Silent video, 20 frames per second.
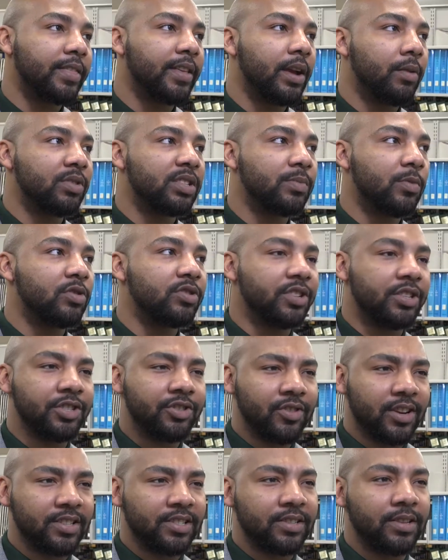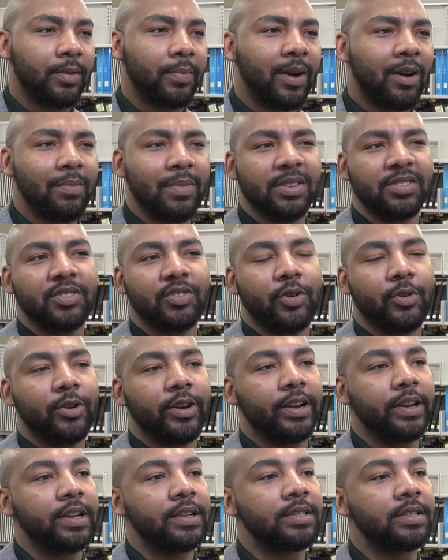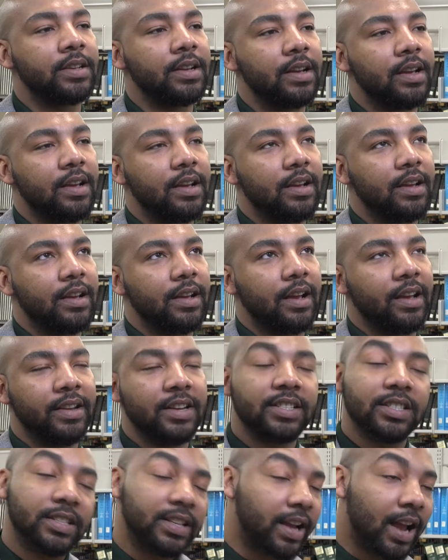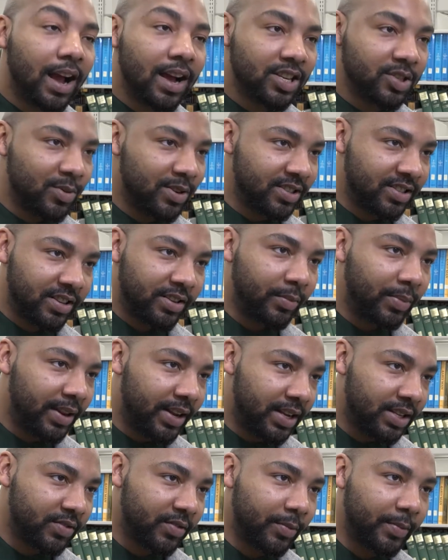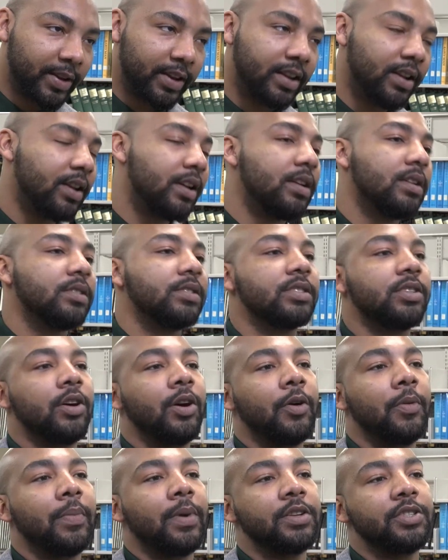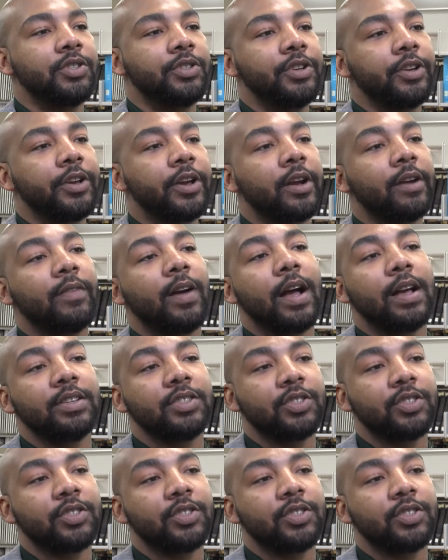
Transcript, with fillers: think what's most interesting about my story is initially college wasn't in the plans for me. So my junior year of high